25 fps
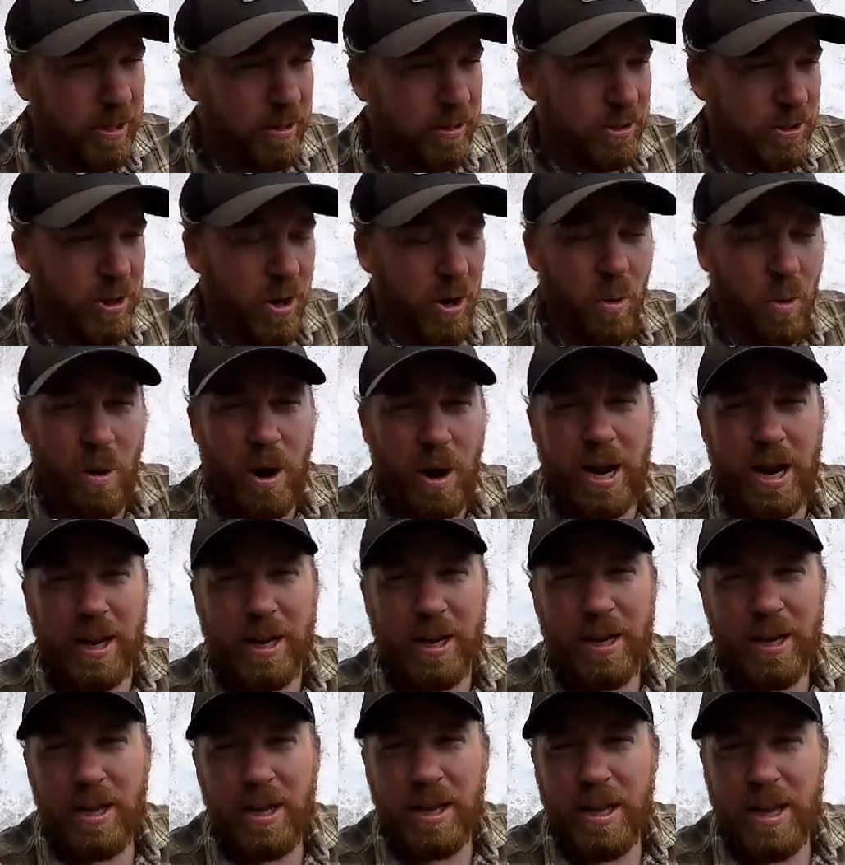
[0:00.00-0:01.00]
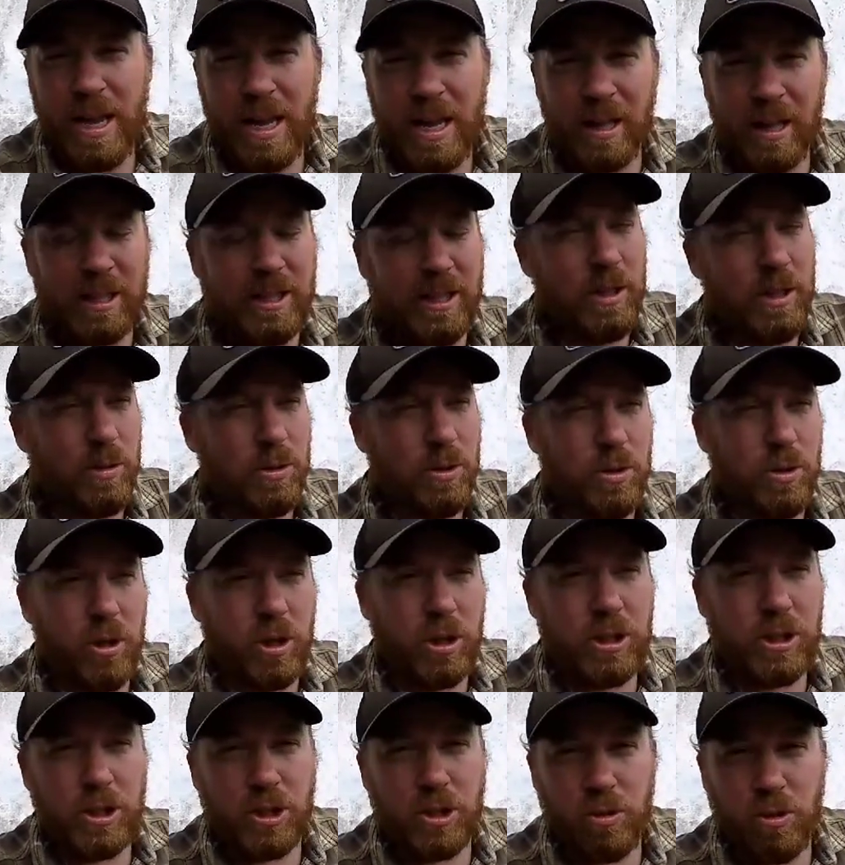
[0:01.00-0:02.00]
There's no way, unless he was
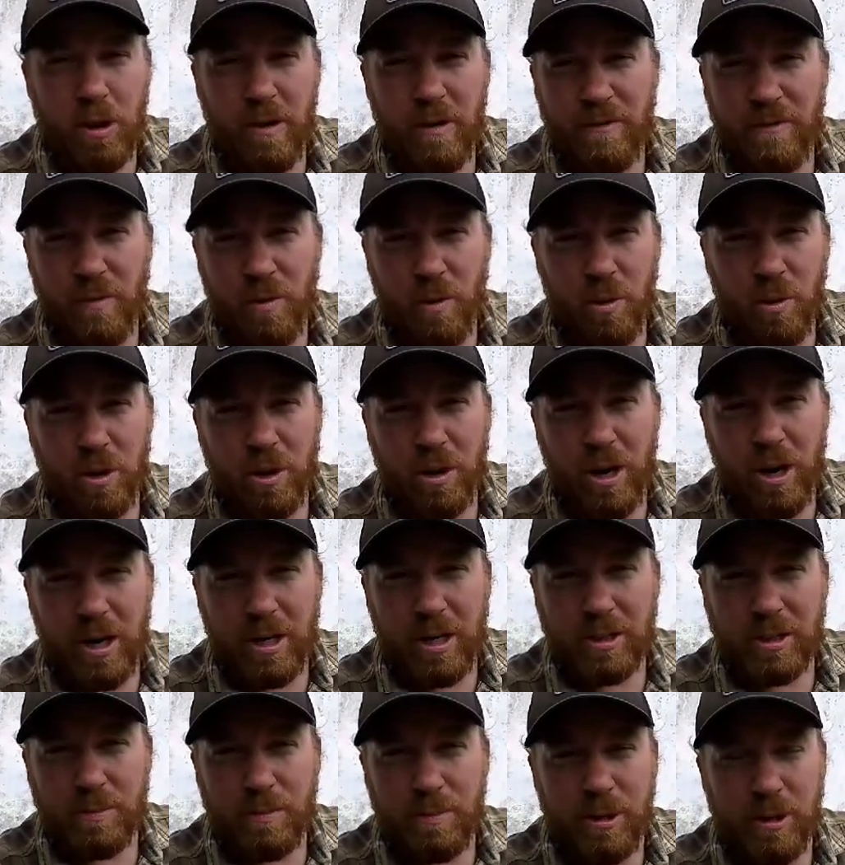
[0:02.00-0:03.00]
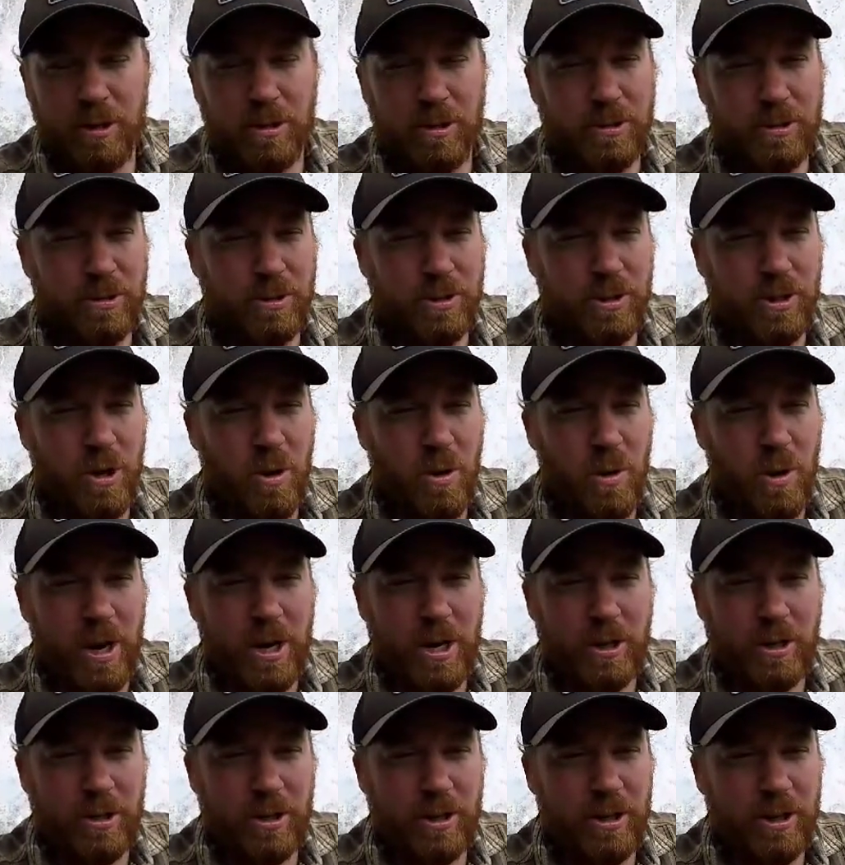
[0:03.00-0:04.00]
looking straight forward and not in his mirrors, there's no way
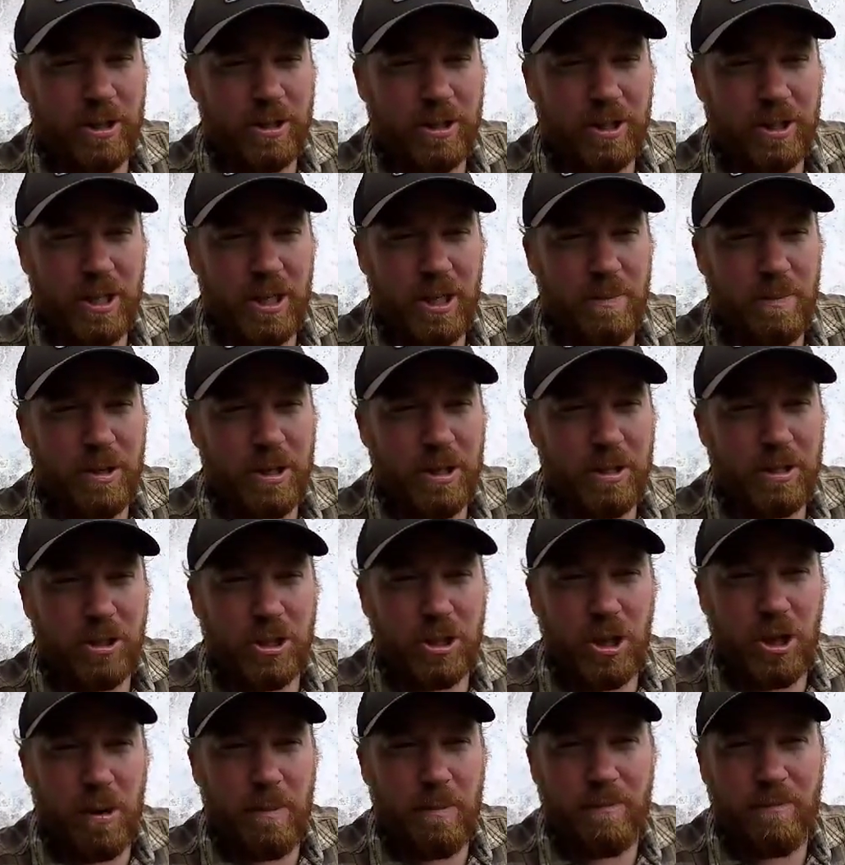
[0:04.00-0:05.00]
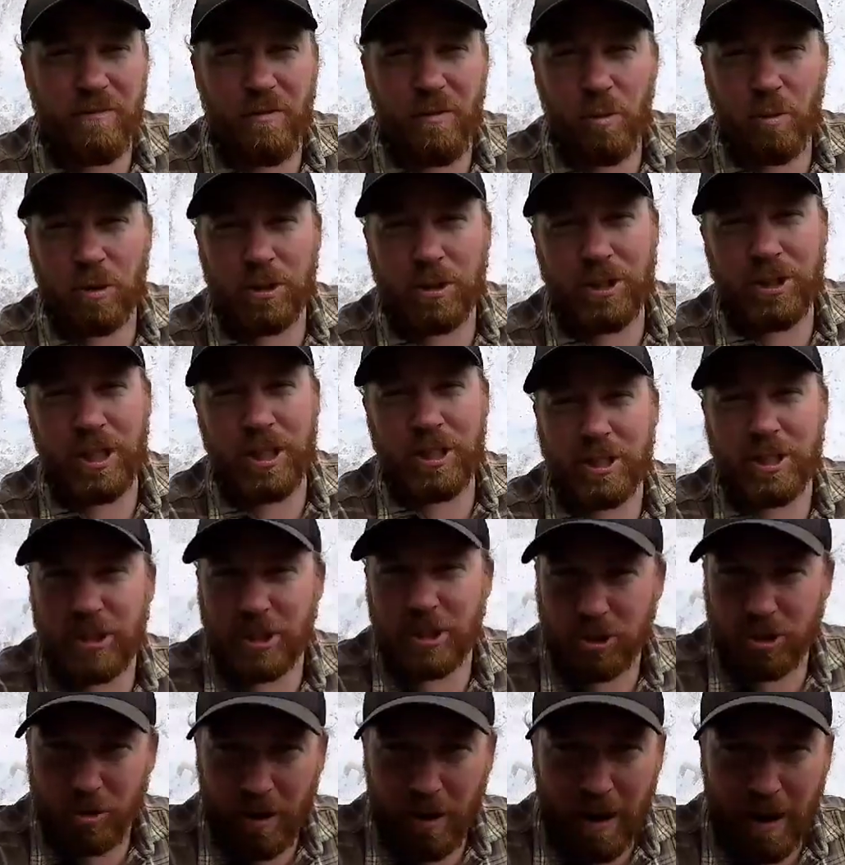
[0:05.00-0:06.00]
he couldn't have seen me jump 4 sets of
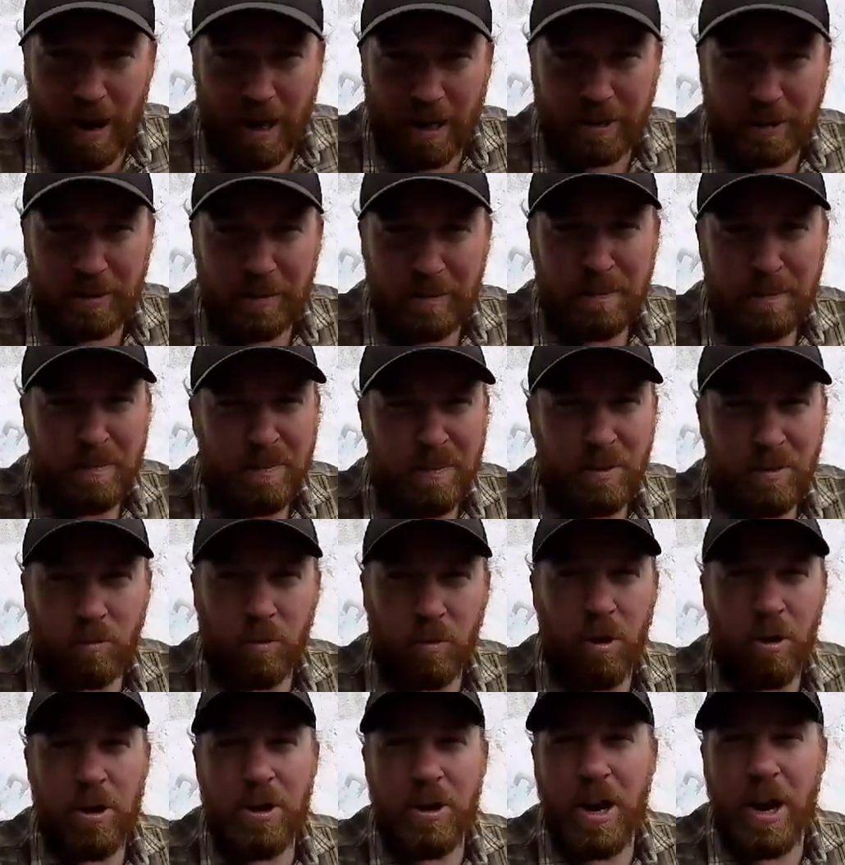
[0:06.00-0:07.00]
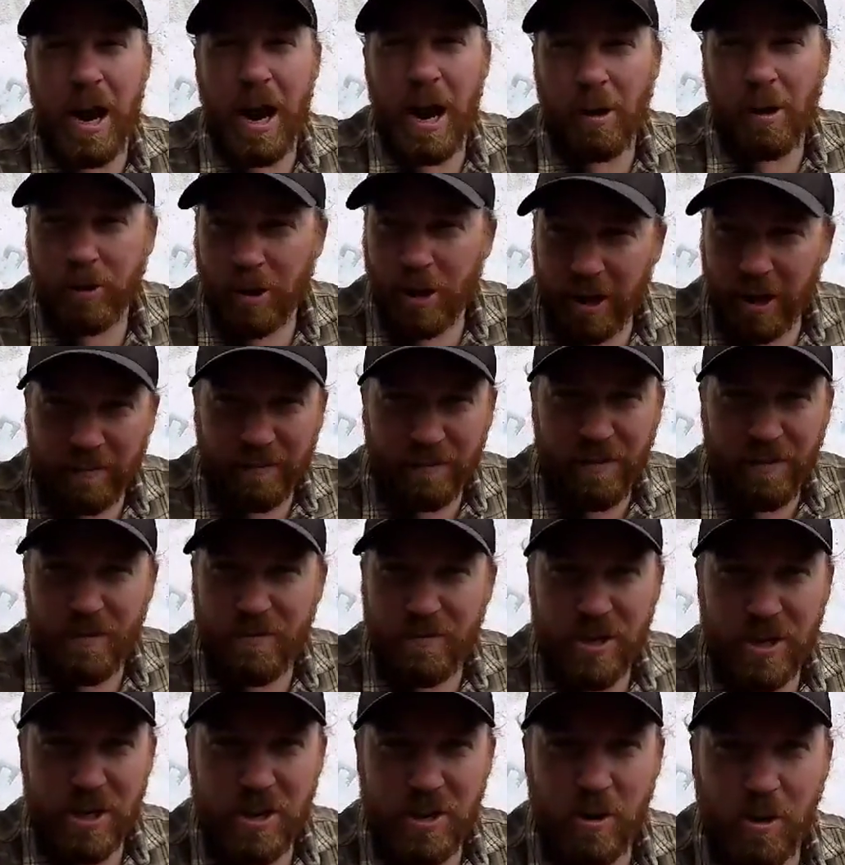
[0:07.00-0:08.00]
tracks, run down like
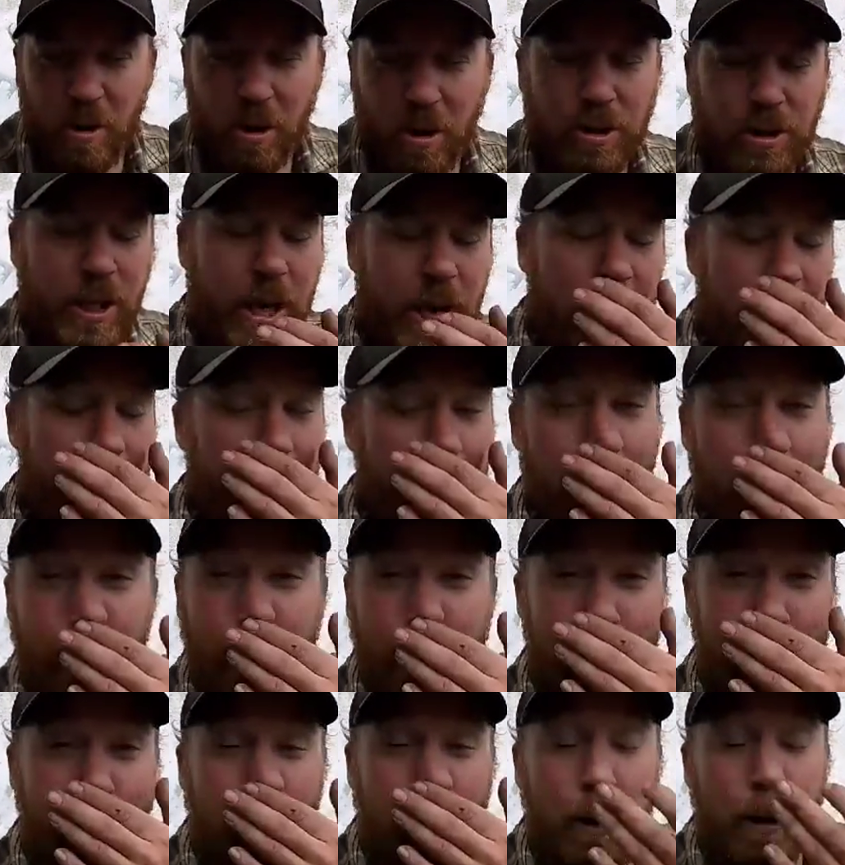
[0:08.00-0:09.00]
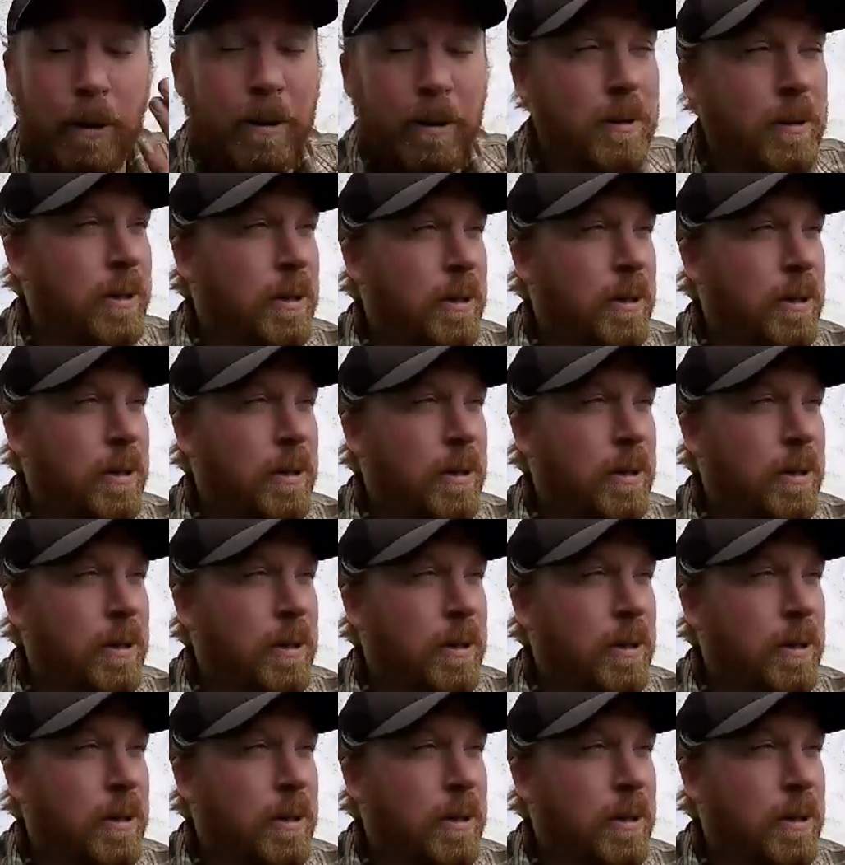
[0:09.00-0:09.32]
50 yards and out of the yard.